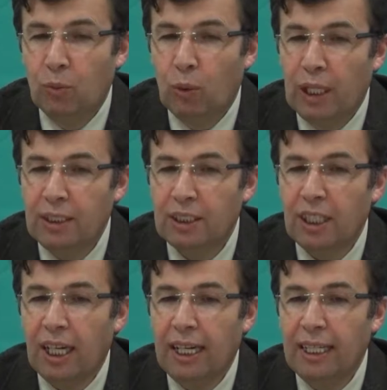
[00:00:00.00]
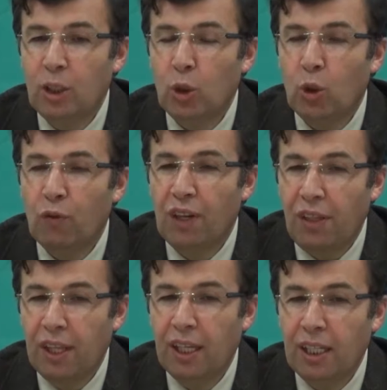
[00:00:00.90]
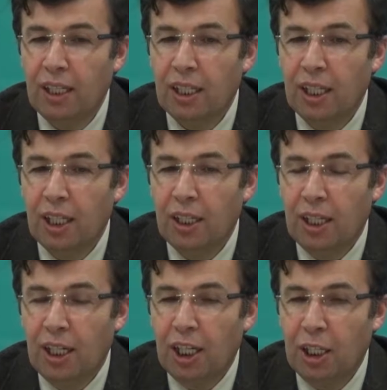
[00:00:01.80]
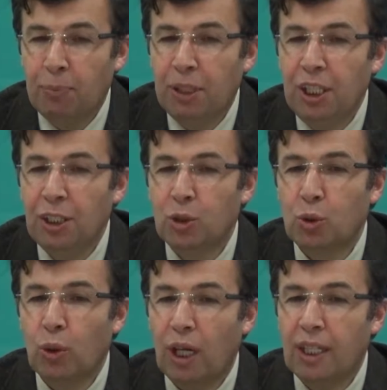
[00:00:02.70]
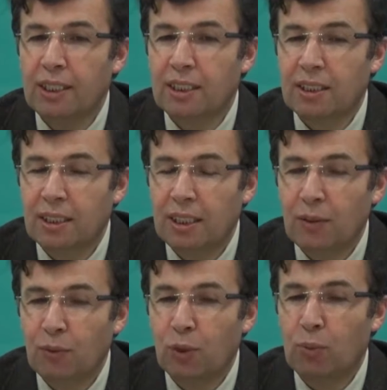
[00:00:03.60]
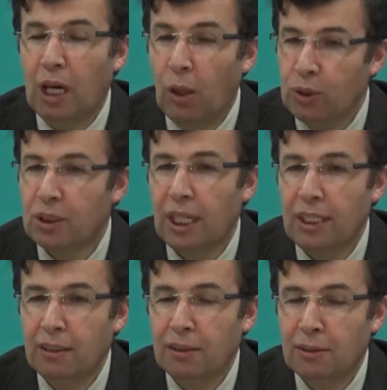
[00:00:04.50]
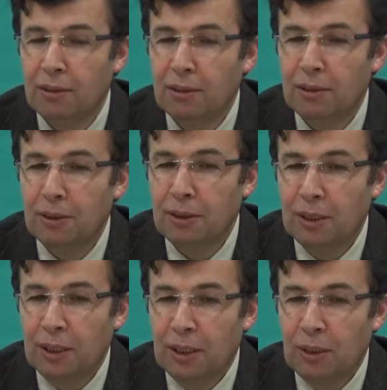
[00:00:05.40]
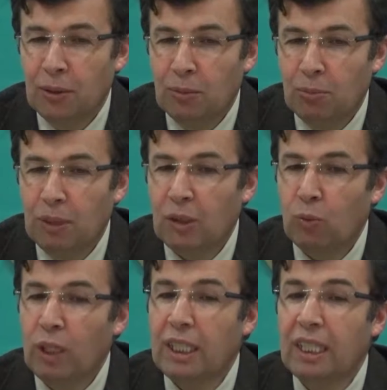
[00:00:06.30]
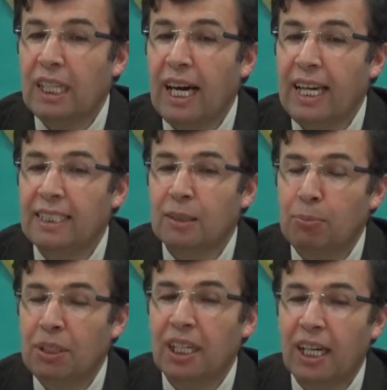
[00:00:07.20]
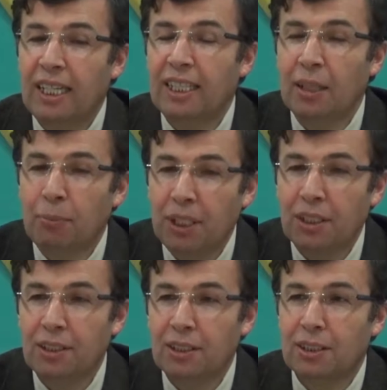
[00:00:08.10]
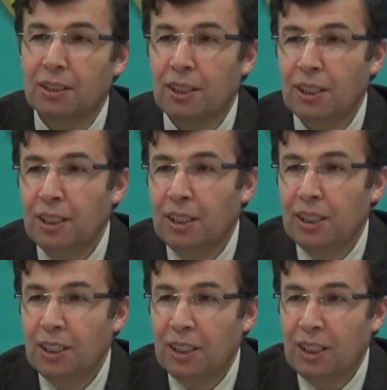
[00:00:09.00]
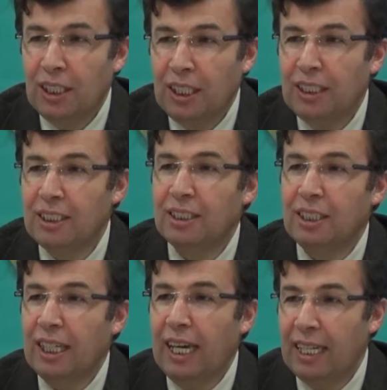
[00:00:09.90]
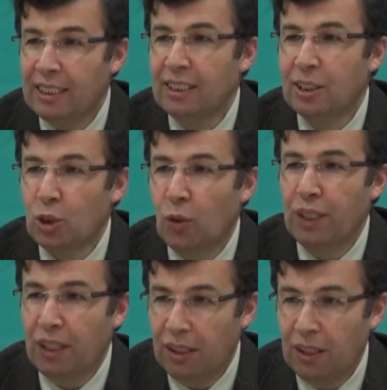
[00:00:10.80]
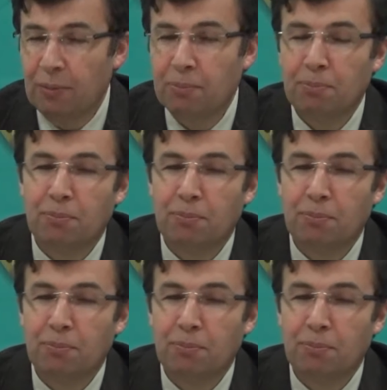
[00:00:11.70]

One side of a thing appears to us from outside, but what lies behind the appearance is the essence of that thing.